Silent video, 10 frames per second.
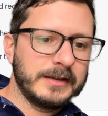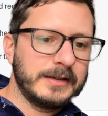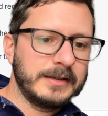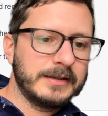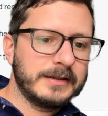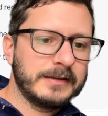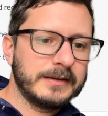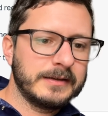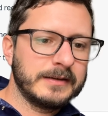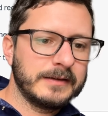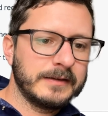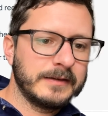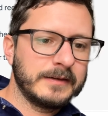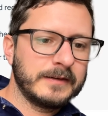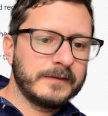idea
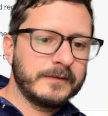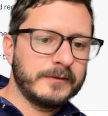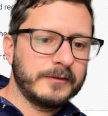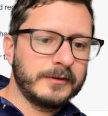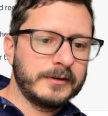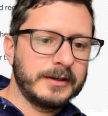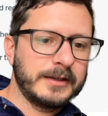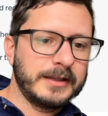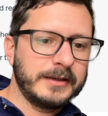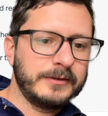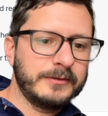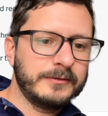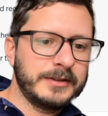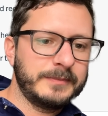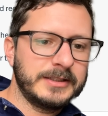for a new
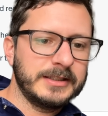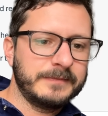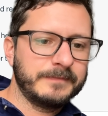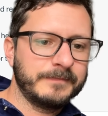GPT.